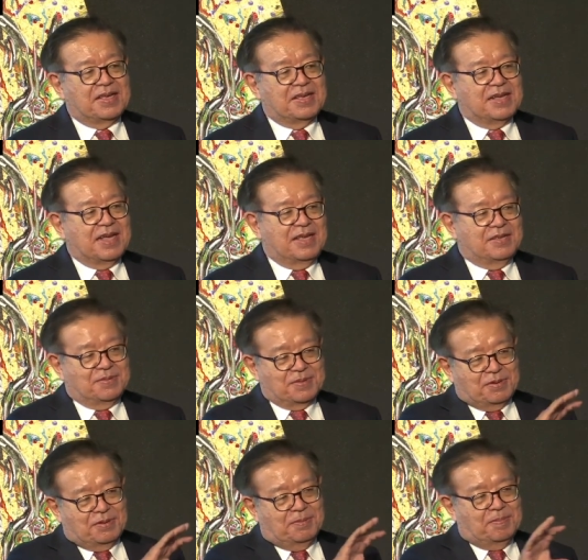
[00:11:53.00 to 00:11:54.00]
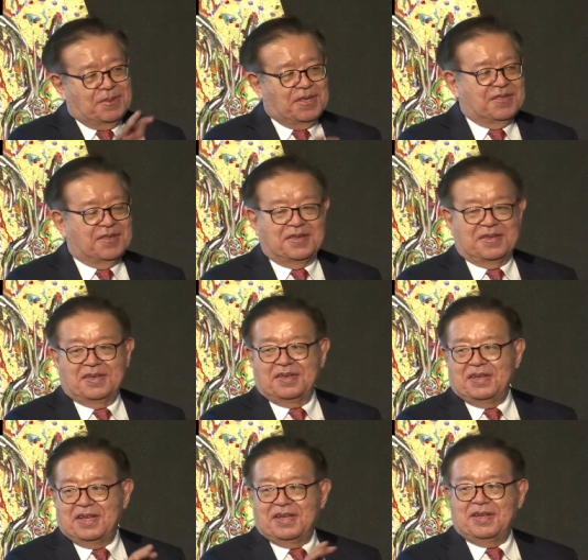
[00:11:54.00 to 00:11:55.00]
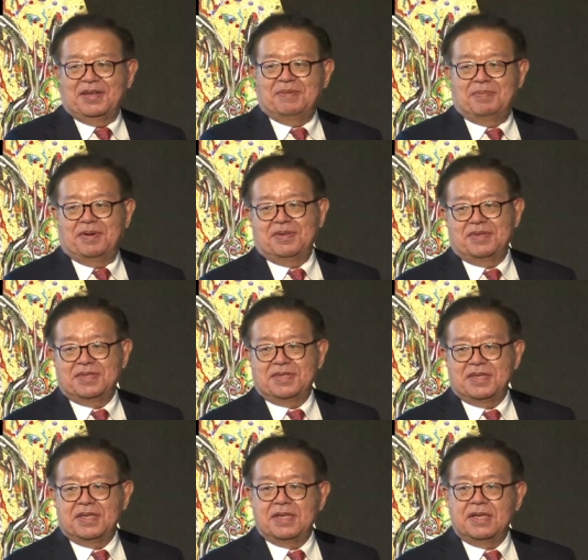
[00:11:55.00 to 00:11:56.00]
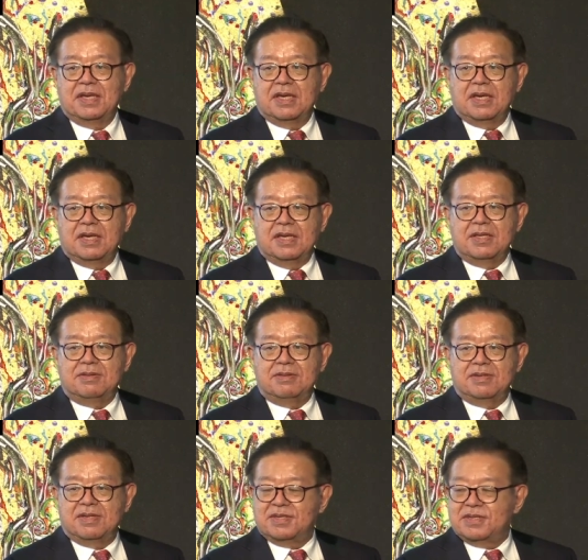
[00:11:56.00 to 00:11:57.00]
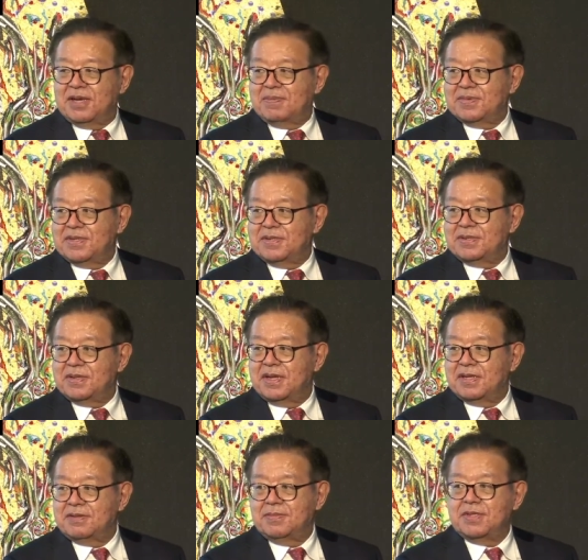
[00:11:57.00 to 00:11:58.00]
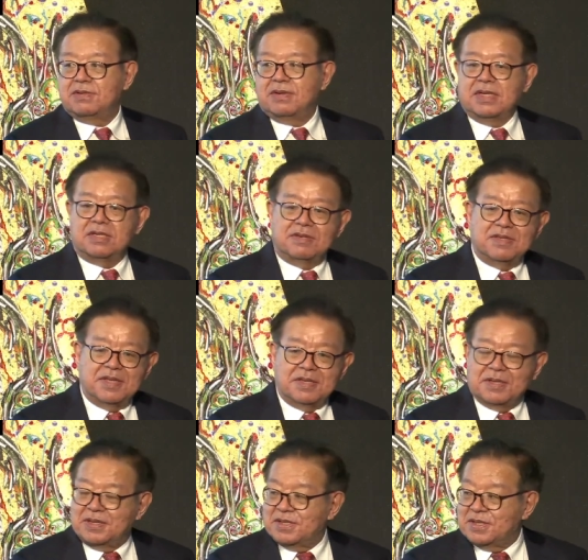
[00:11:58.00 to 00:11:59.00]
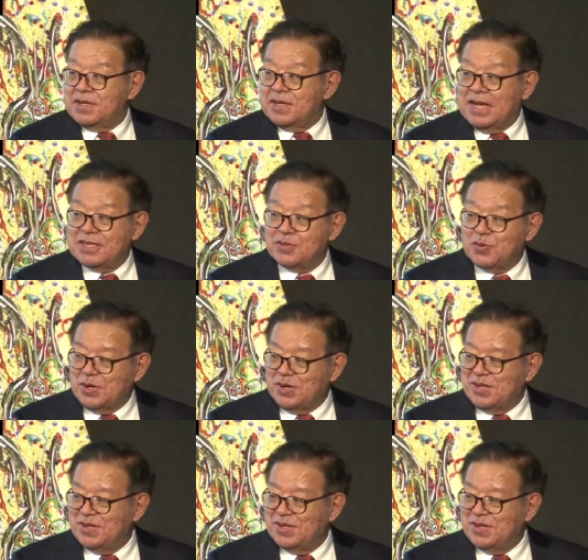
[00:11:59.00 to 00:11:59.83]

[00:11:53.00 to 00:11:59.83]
copied the policy into the Japanese administration, then the last word,